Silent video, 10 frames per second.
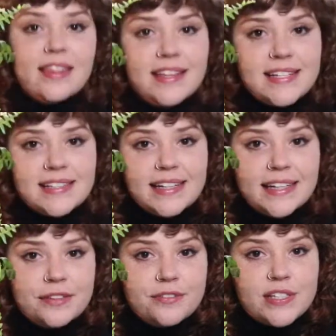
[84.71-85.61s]
This
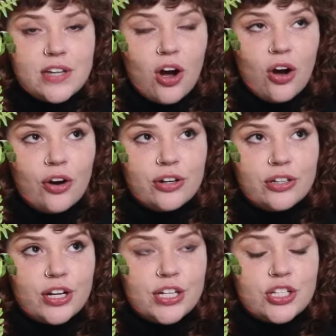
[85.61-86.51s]
lives on
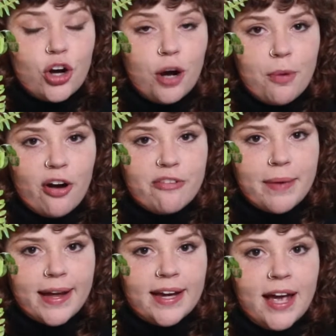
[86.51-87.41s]
top of
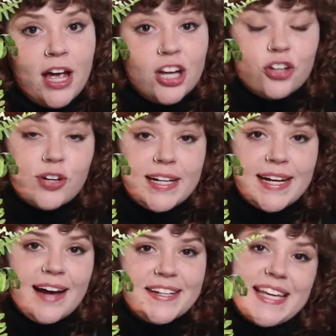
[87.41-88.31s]
my
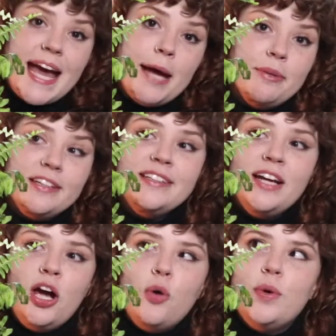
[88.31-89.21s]
greenhouse cabinet,
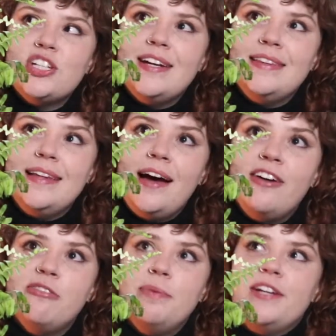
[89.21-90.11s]
which I
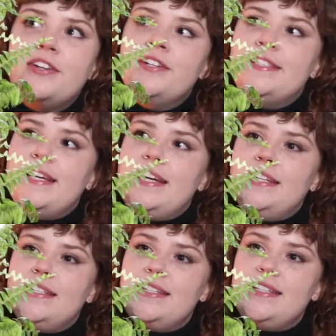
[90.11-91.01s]
love because
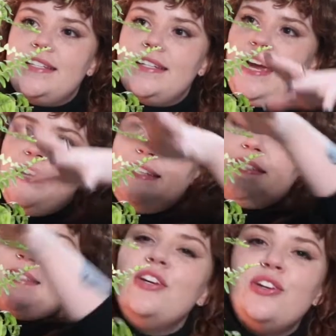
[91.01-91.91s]
it
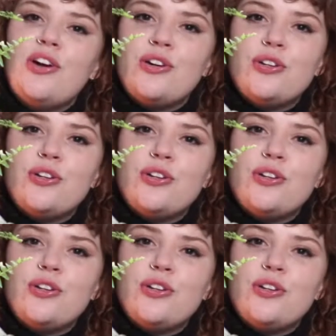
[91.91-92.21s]
is, you know,